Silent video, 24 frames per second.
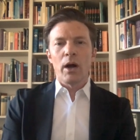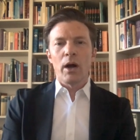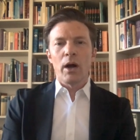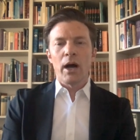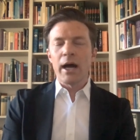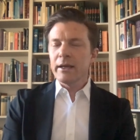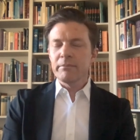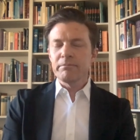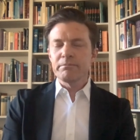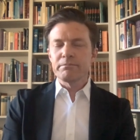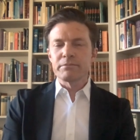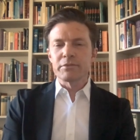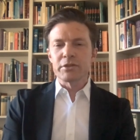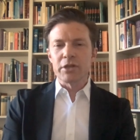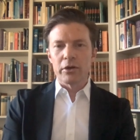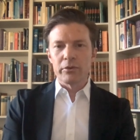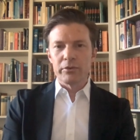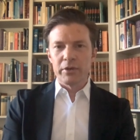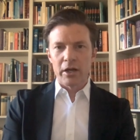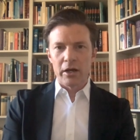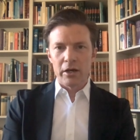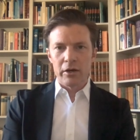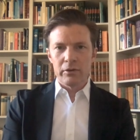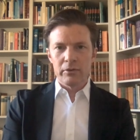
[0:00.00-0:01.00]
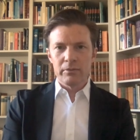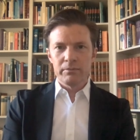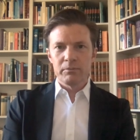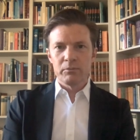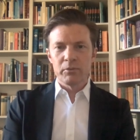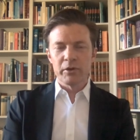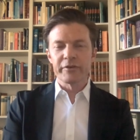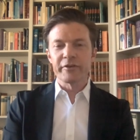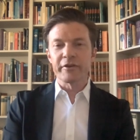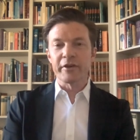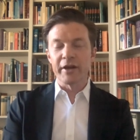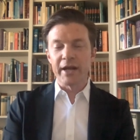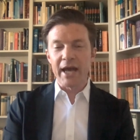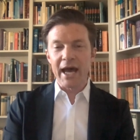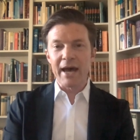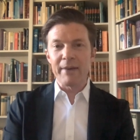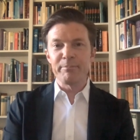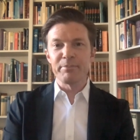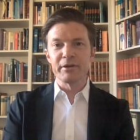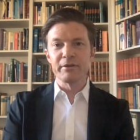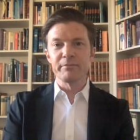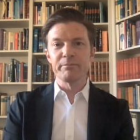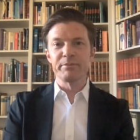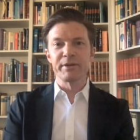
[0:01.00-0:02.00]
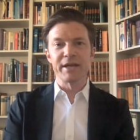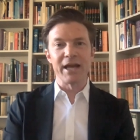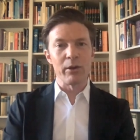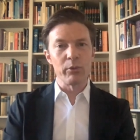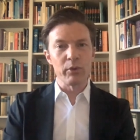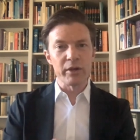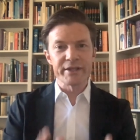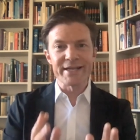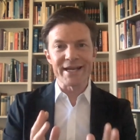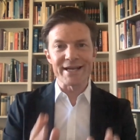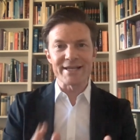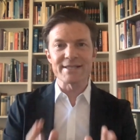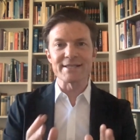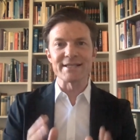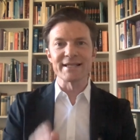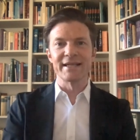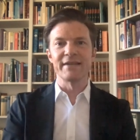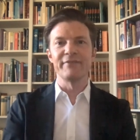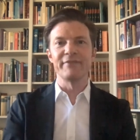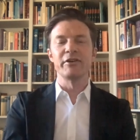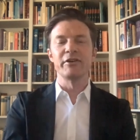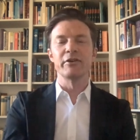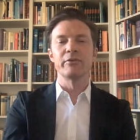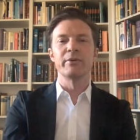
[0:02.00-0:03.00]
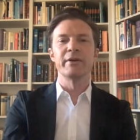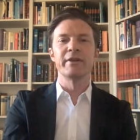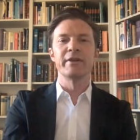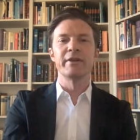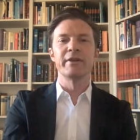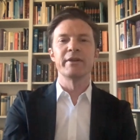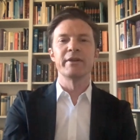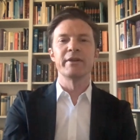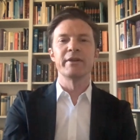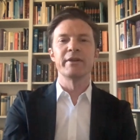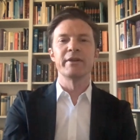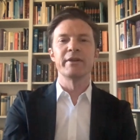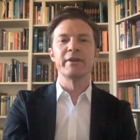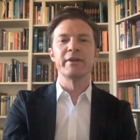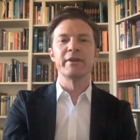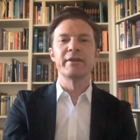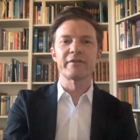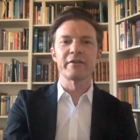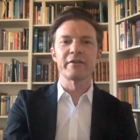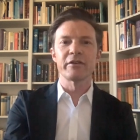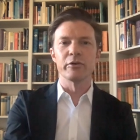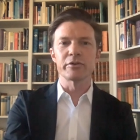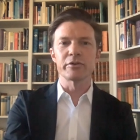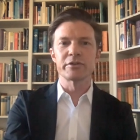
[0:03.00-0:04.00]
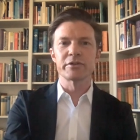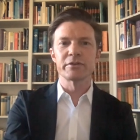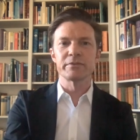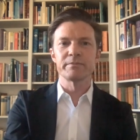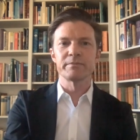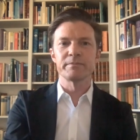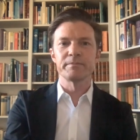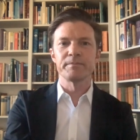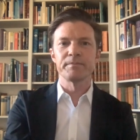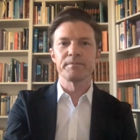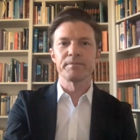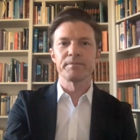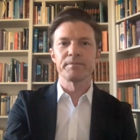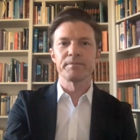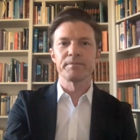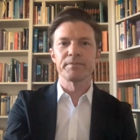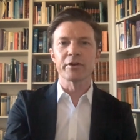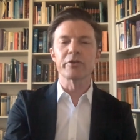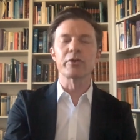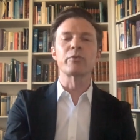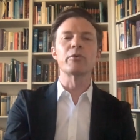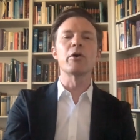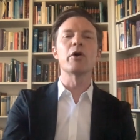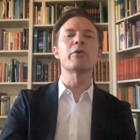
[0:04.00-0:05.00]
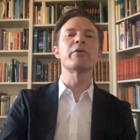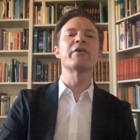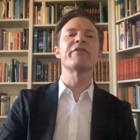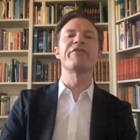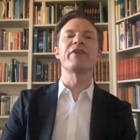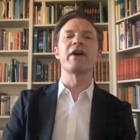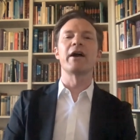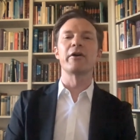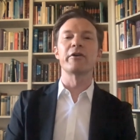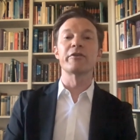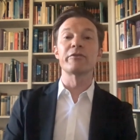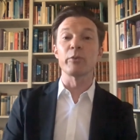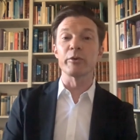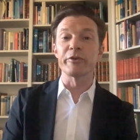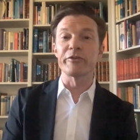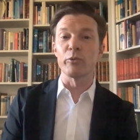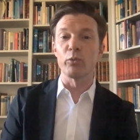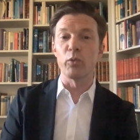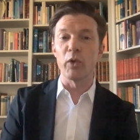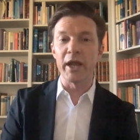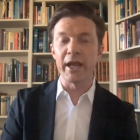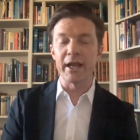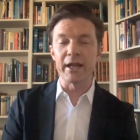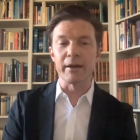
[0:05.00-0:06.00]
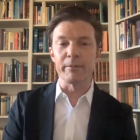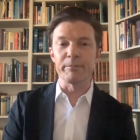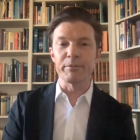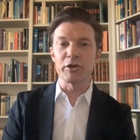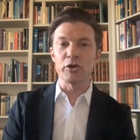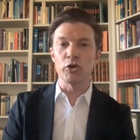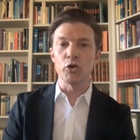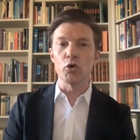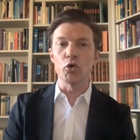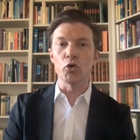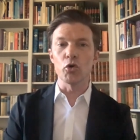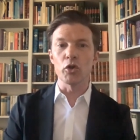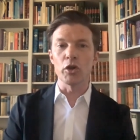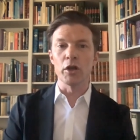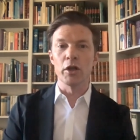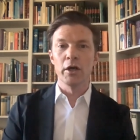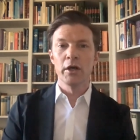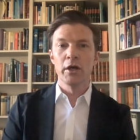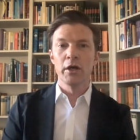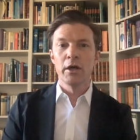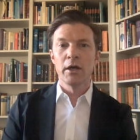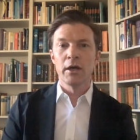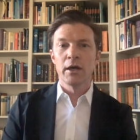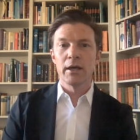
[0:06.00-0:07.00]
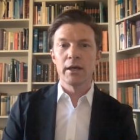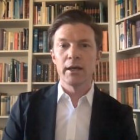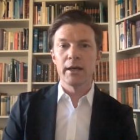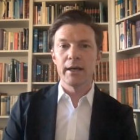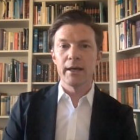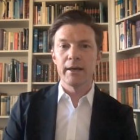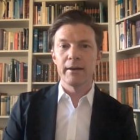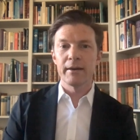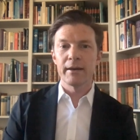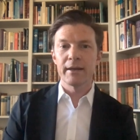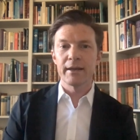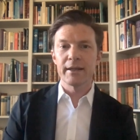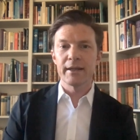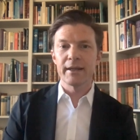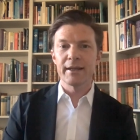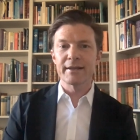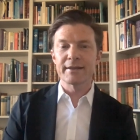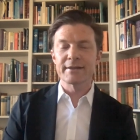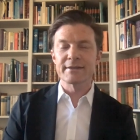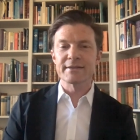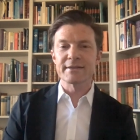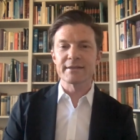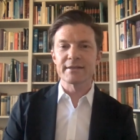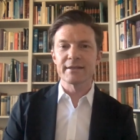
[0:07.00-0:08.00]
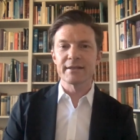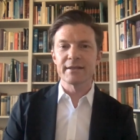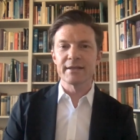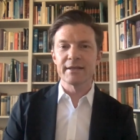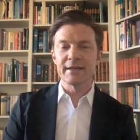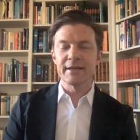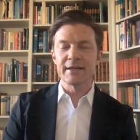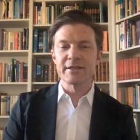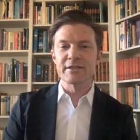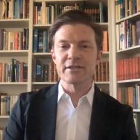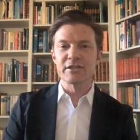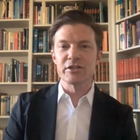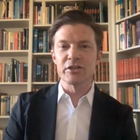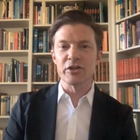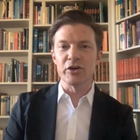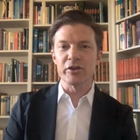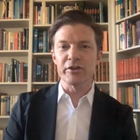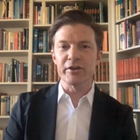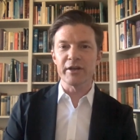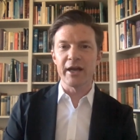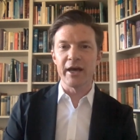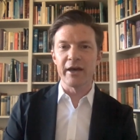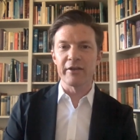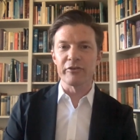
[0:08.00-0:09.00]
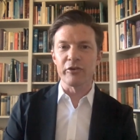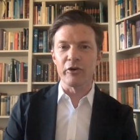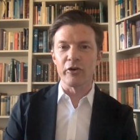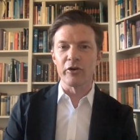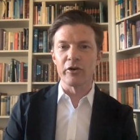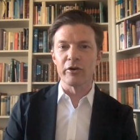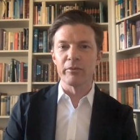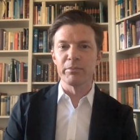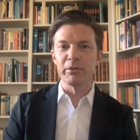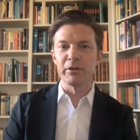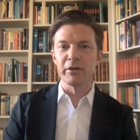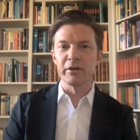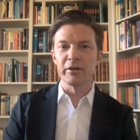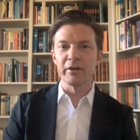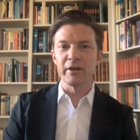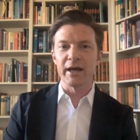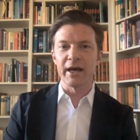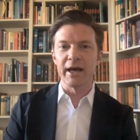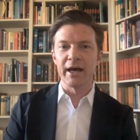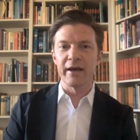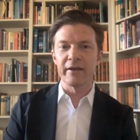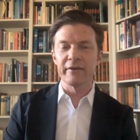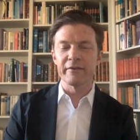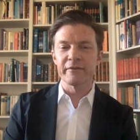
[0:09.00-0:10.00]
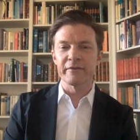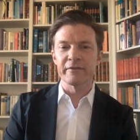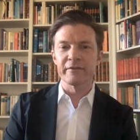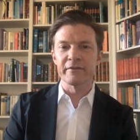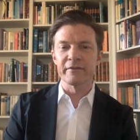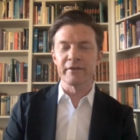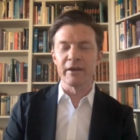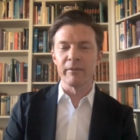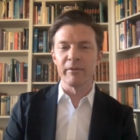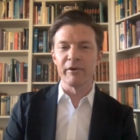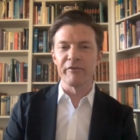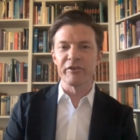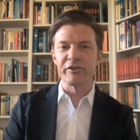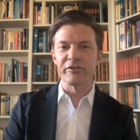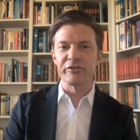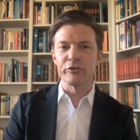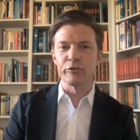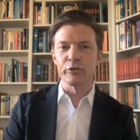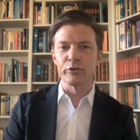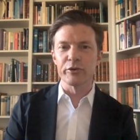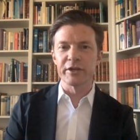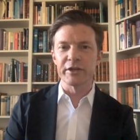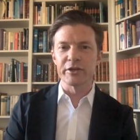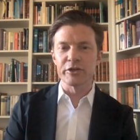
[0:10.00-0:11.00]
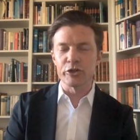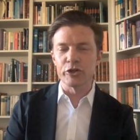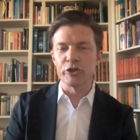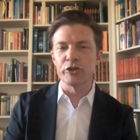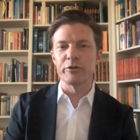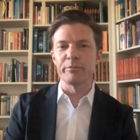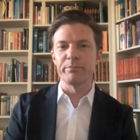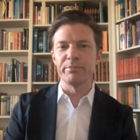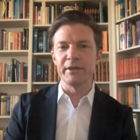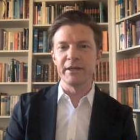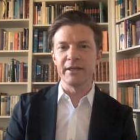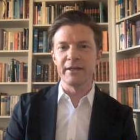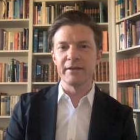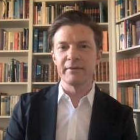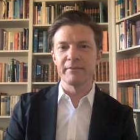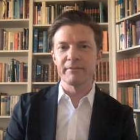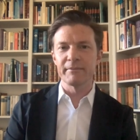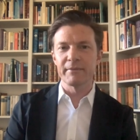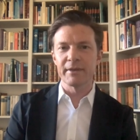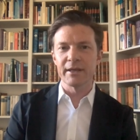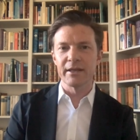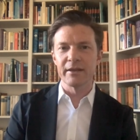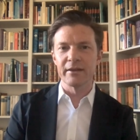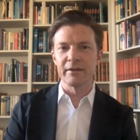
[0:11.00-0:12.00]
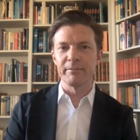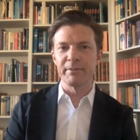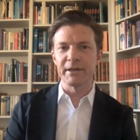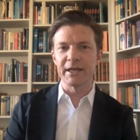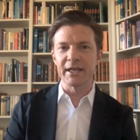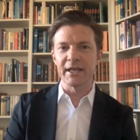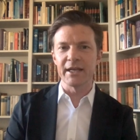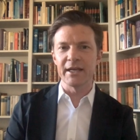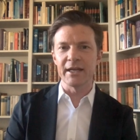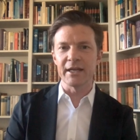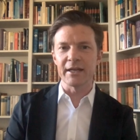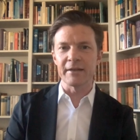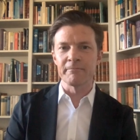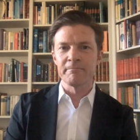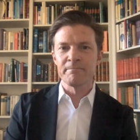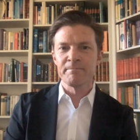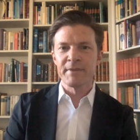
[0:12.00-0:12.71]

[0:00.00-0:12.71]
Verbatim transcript: I don't know what's going to happen, but I will just leave you with this thought. The coronavirus was a wake up call. Uh, it is not as horrible as some of us thought it could be in the beginning.